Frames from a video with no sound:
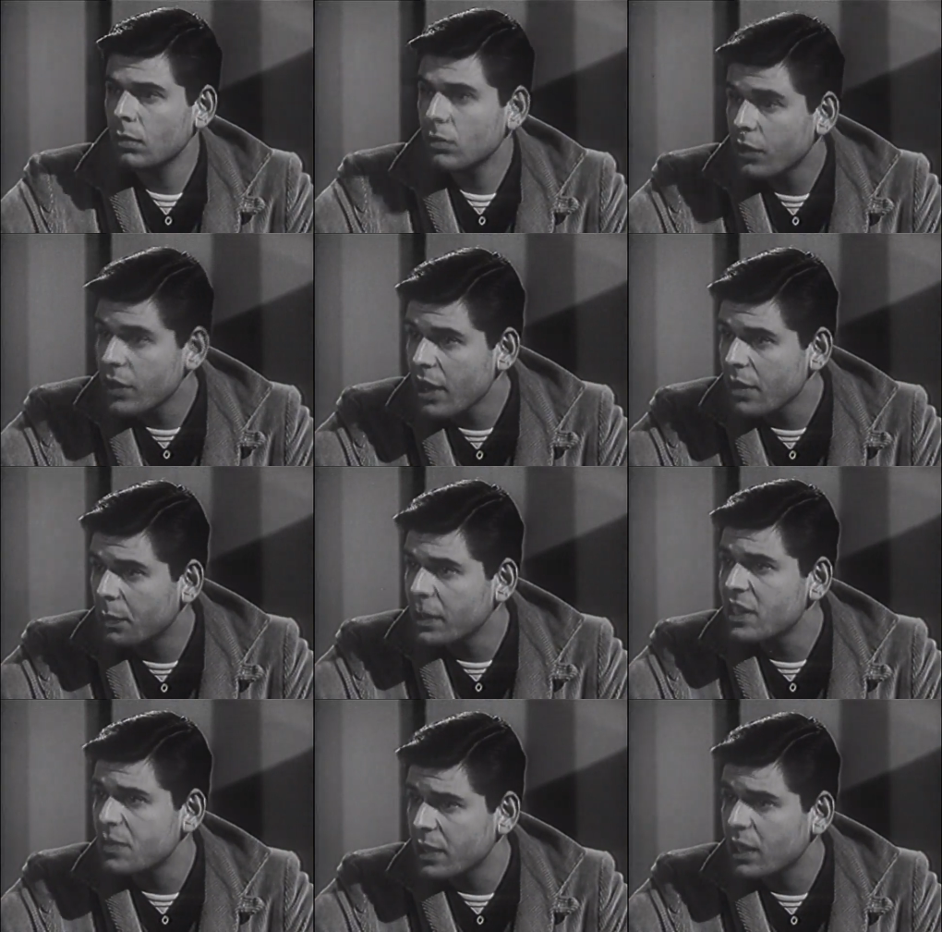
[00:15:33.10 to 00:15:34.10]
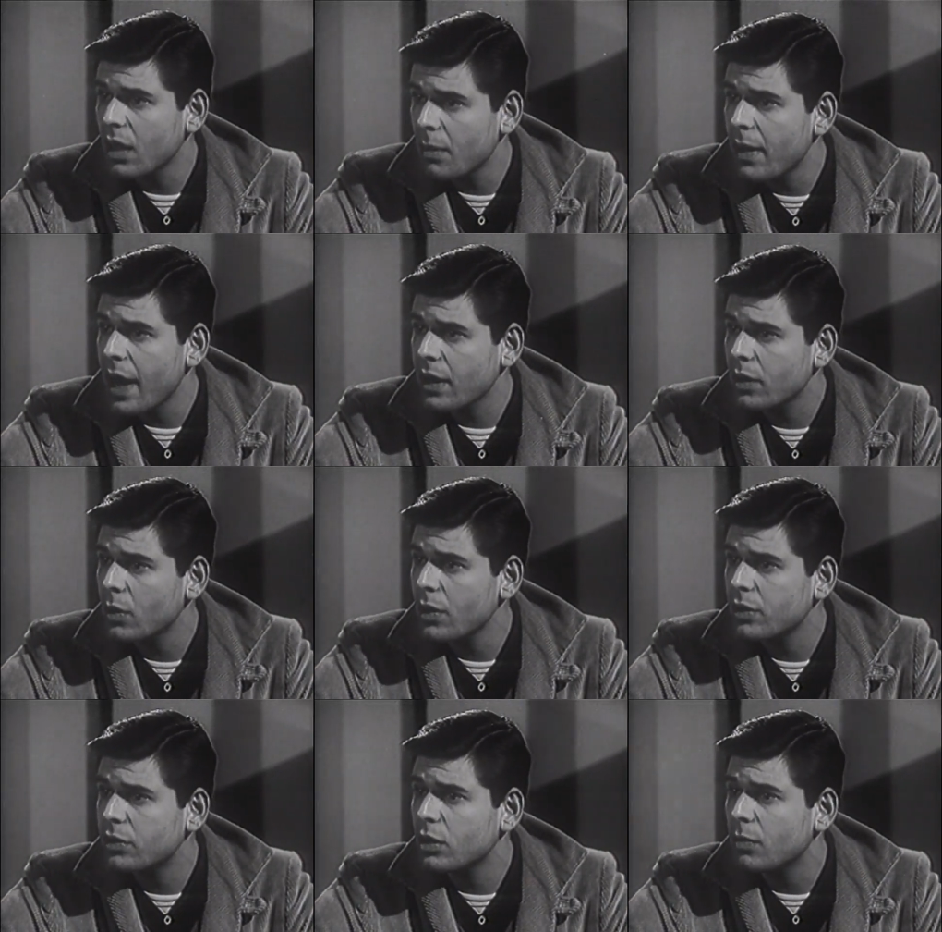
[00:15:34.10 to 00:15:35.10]
For the other policeman to come back, the one
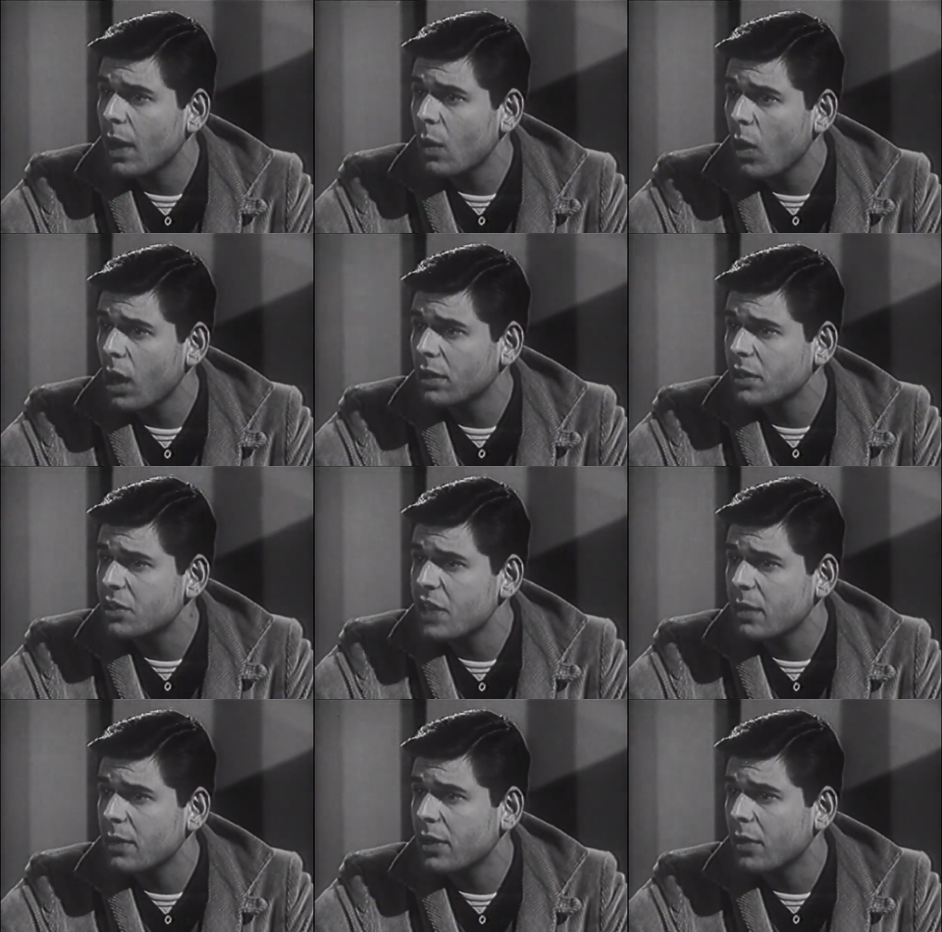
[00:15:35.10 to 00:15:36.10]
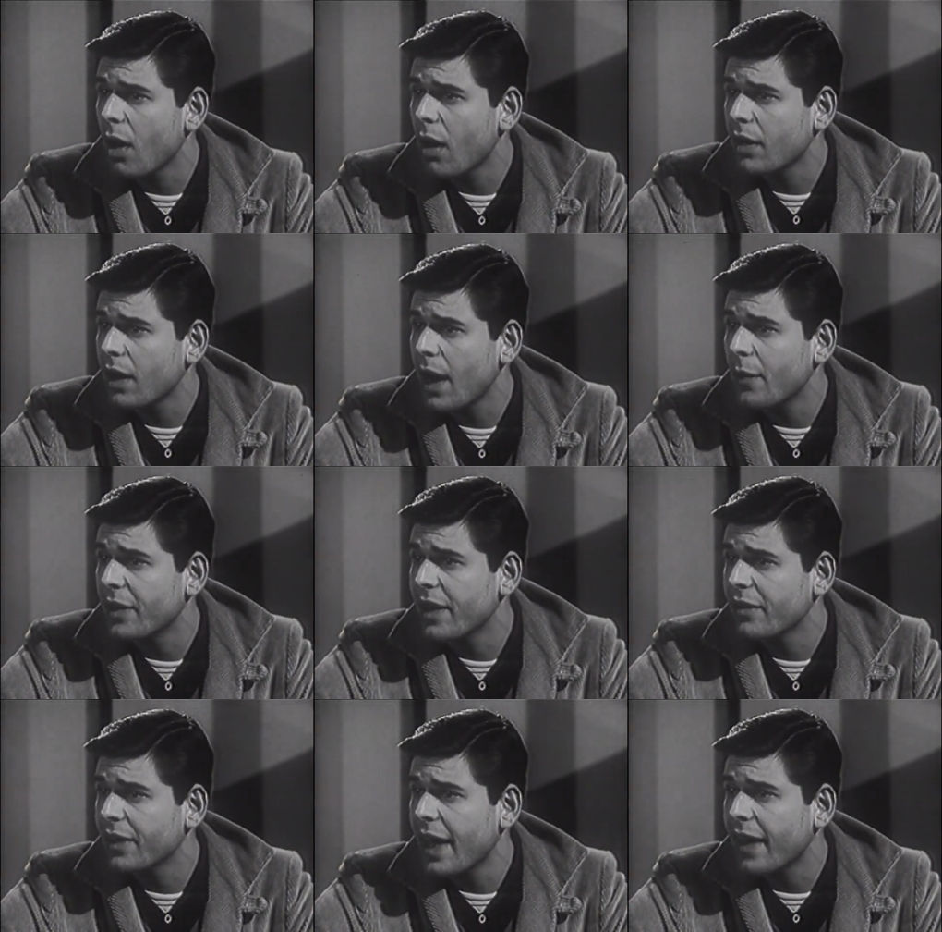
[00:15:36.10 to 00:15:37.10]
that took my wallet to check me through R&I,
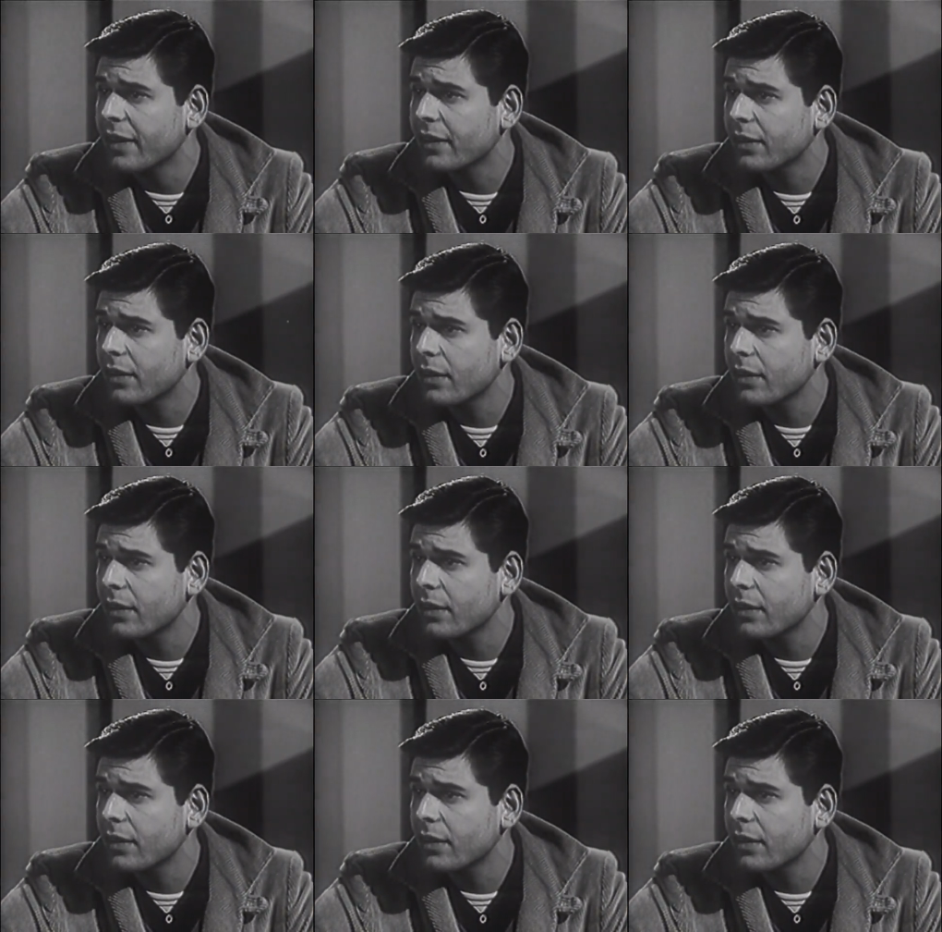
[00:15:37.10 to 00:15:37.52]
whatever that is.